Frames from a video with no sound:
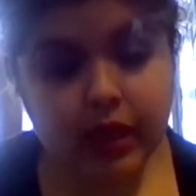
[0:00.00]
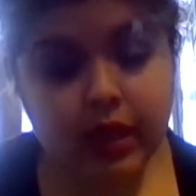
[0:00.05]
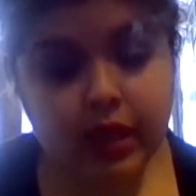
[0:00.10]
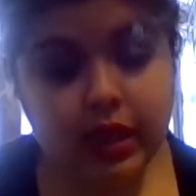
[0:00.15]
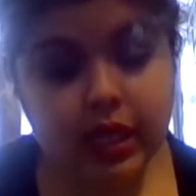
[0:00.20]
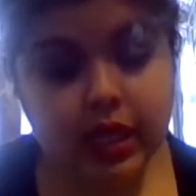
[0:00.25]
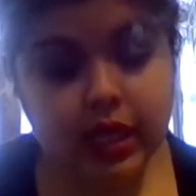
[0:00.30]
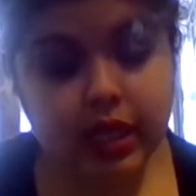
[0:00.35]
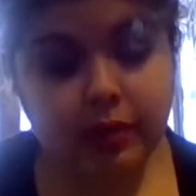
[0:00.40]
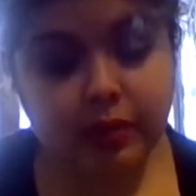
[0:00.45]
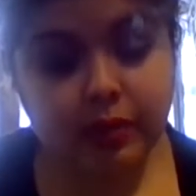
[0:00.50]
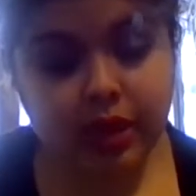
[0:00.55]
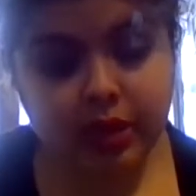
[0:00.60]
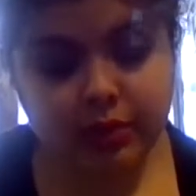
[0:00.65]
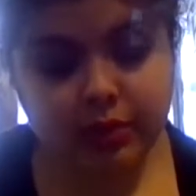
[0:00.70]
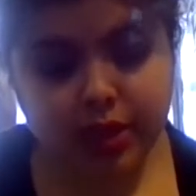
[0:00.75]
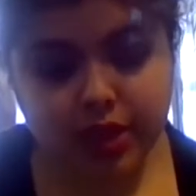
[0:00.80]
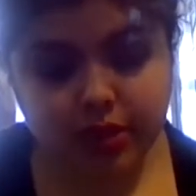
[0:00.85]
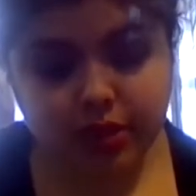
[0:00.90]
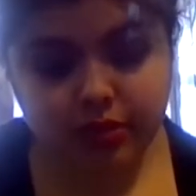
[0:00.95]
Like I
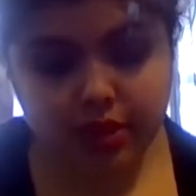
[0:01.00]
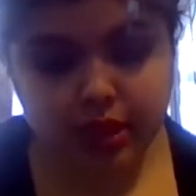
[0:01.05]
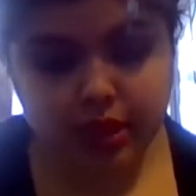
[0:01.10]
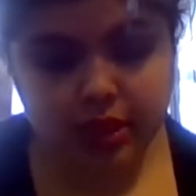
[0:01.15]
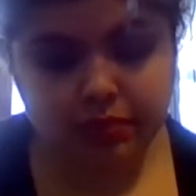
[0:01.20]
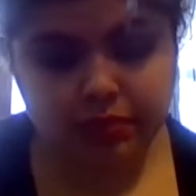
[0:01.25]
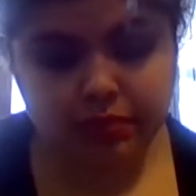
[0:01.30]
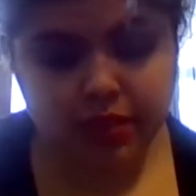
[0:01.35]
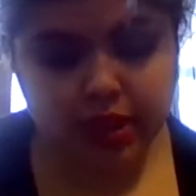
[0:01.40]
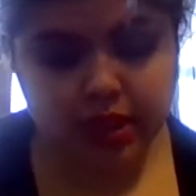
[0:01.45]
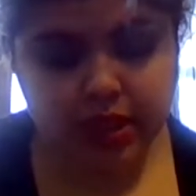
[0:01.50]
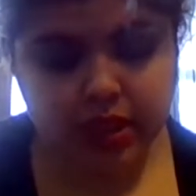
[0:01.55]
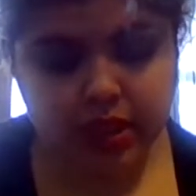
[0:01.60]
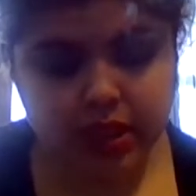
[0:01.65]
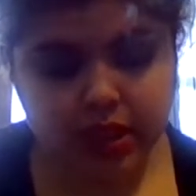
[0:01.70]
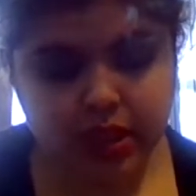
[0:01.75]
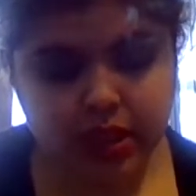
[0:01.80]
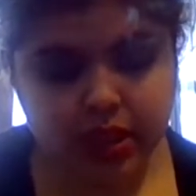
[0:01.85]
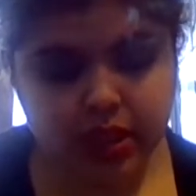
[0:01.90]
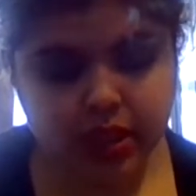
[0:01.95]
promise you, this bitch
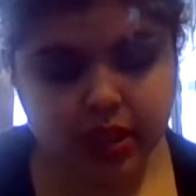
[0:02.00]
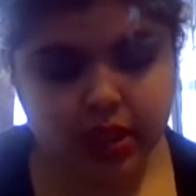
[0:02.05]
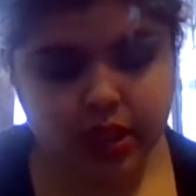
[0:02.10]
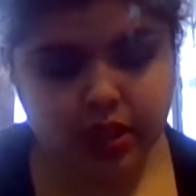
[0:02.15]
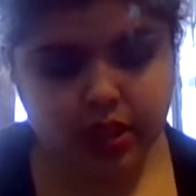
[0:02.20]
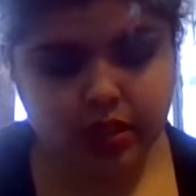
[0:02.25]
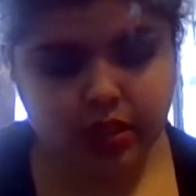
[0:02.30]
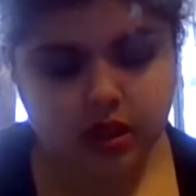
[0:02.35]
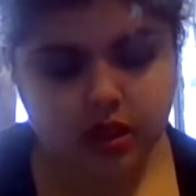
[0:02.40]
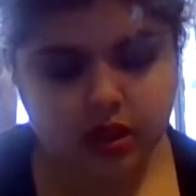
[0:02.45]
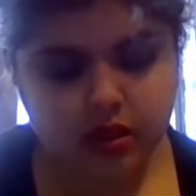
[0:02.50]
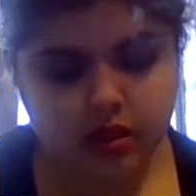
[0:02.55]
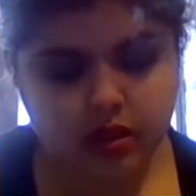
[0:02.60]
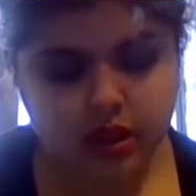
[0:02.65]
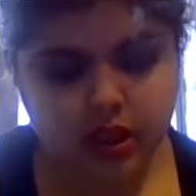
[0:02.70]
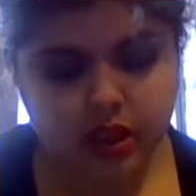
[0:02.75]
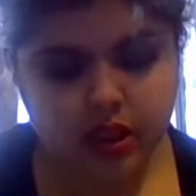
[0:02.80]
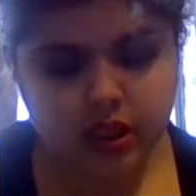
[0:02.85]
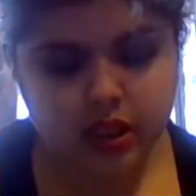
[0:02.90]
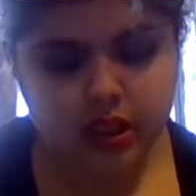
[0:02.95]
thinks that she's all
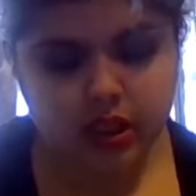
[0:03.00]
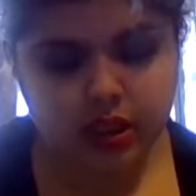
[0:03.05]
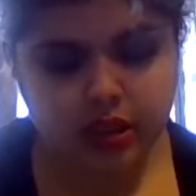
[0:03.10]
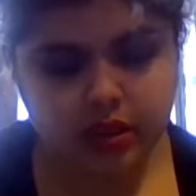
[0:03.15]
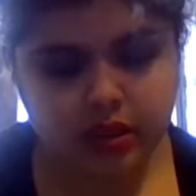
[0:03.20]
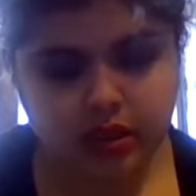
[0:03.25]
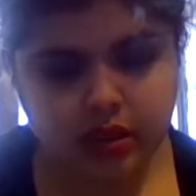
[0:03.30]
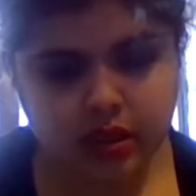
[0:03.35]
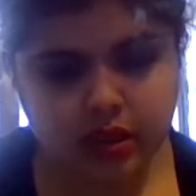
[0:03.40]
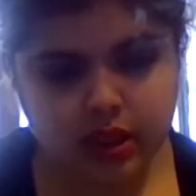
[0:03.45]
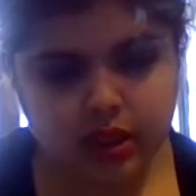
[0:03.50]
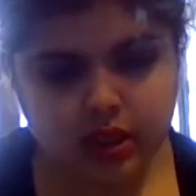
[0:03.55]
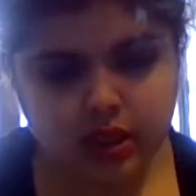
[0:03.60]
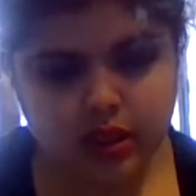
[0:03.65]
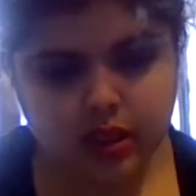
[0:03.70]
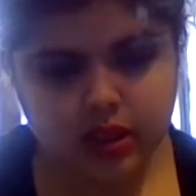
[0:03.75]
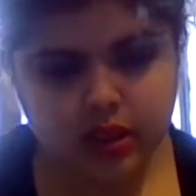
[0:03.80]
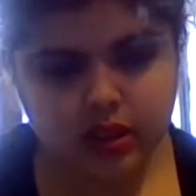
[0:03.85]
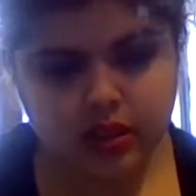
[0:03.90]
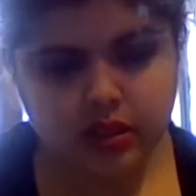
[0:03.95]
innocent and all that
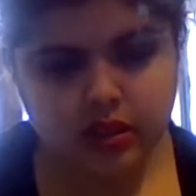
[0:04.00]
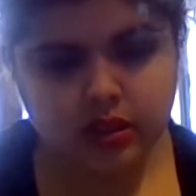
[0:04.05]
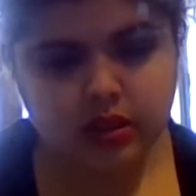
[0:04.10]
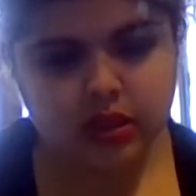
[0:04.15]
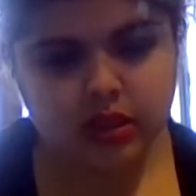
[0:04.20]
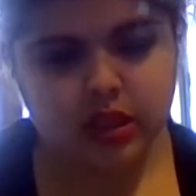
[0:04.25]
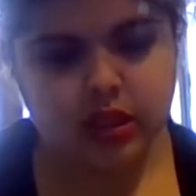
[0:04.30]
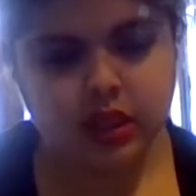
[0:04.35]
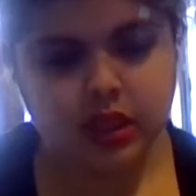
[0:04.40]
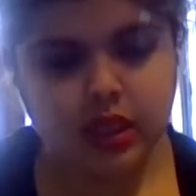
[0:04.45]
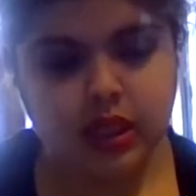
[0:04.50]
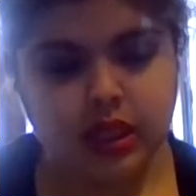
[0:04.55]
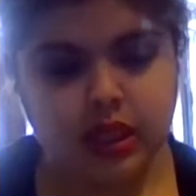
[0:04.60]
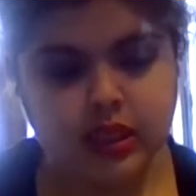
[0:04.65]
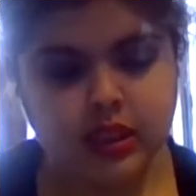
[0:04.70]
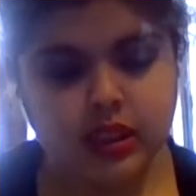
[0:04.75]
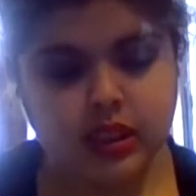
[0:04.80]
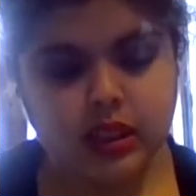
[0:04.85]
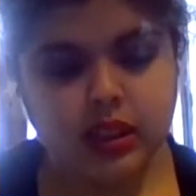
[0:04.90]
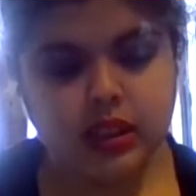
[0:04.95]
shit. No, she's
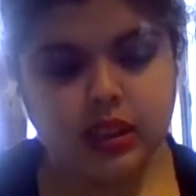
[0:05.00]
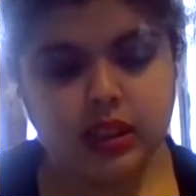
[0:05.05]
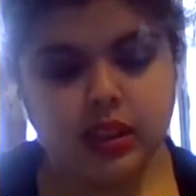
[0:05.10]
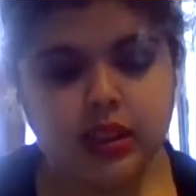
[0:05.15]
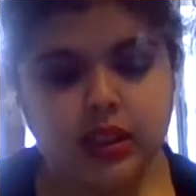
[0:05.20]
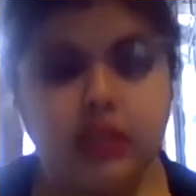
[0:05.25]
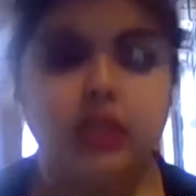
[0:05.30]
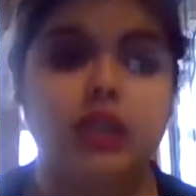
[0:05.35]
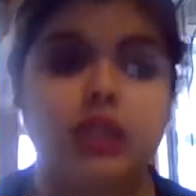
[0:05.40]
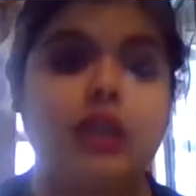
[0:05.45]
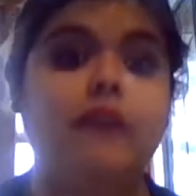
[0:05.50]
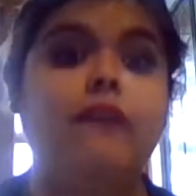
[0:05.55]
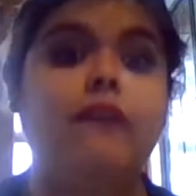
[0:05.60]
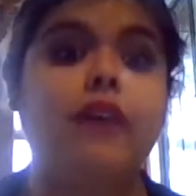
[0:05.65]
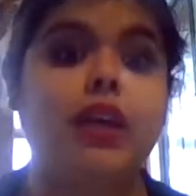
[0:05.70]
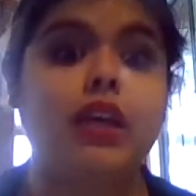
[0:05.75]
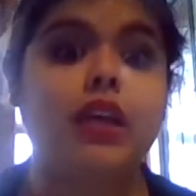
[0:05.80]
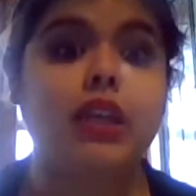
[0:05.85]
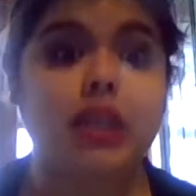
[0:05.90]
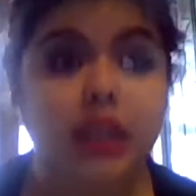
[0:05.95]
not. She's not
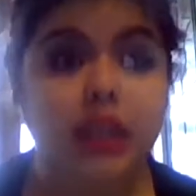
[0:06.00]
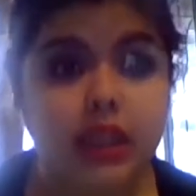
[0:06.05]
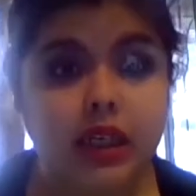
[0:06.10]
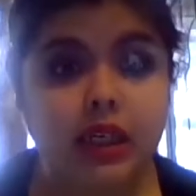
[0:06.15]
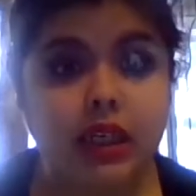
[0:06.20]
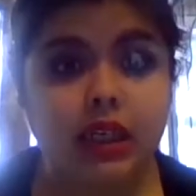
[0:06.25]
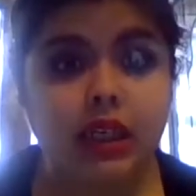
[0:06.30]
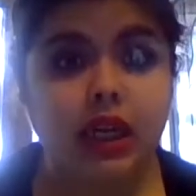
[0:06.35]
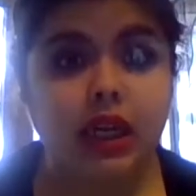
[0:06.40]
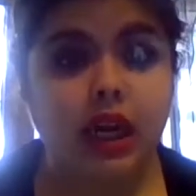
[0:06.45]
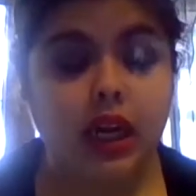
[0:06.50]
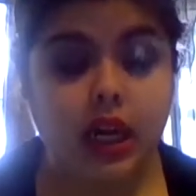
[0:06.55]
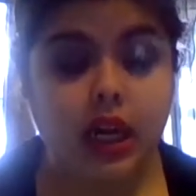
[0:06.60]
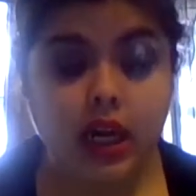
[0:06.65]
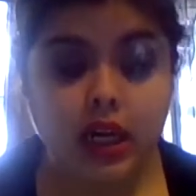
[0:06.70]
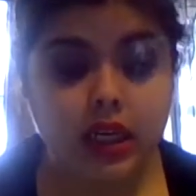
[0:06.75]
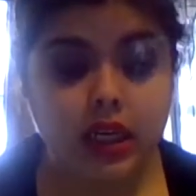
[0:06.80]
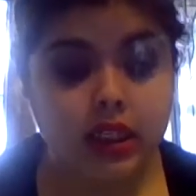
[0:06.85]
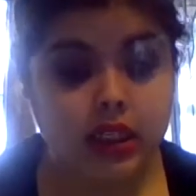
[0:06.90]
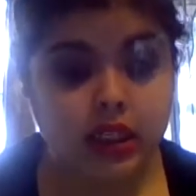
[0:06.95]
fucking innocent on
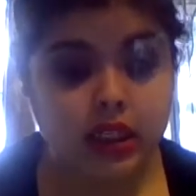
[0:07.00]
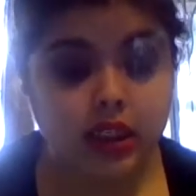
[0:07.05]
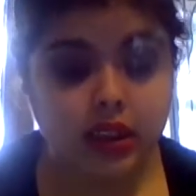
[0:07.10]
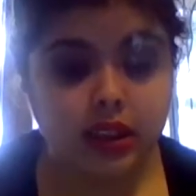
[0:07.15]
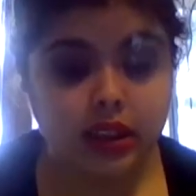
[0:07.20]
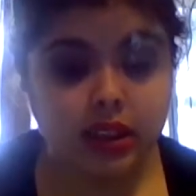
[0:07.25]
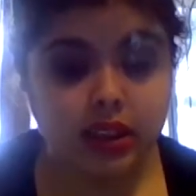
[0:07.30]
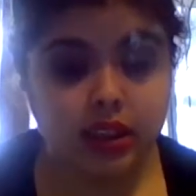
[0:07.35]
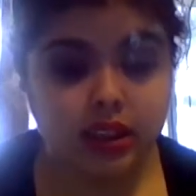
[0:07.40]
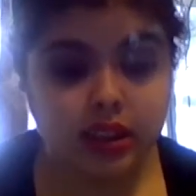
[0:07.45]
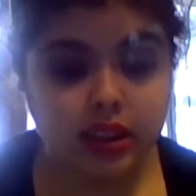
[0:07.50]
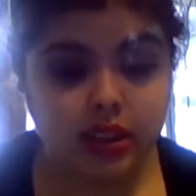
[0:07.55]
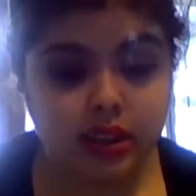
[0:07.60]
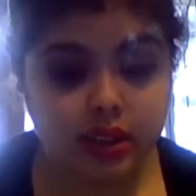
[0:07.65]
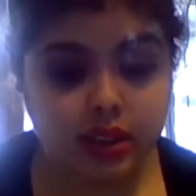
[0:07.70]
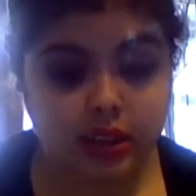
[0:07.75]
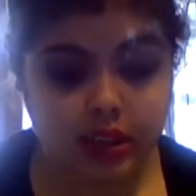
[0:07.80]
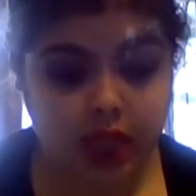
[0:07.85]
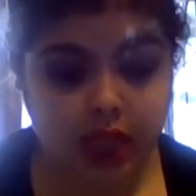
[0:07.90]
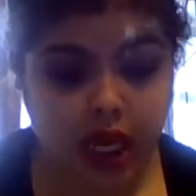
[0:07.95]
anything.
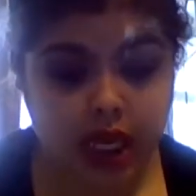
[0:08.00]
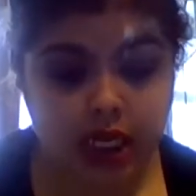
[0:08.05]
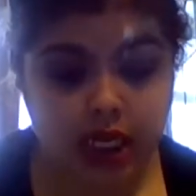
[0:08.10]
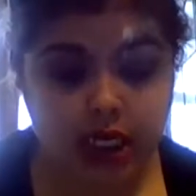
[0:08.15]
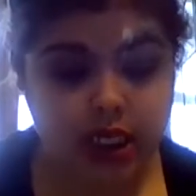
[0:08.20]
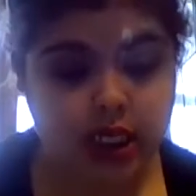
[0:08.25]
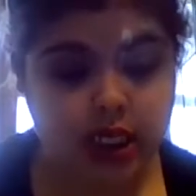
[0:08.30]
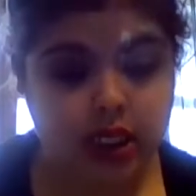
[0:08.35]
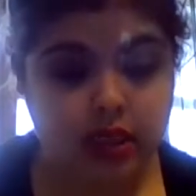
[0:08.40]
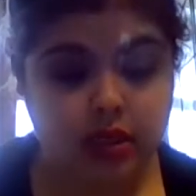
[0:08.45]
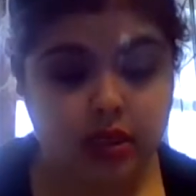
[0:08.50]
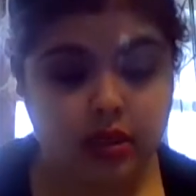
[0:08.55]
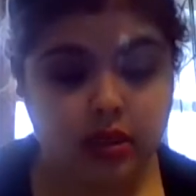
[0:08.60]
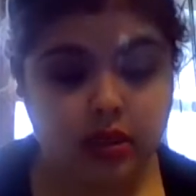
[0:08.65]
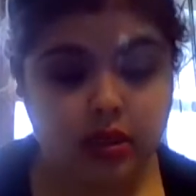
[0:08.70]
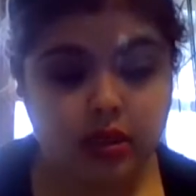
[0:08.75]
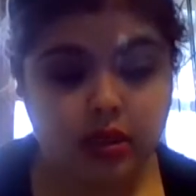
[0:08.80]
She's not innocent.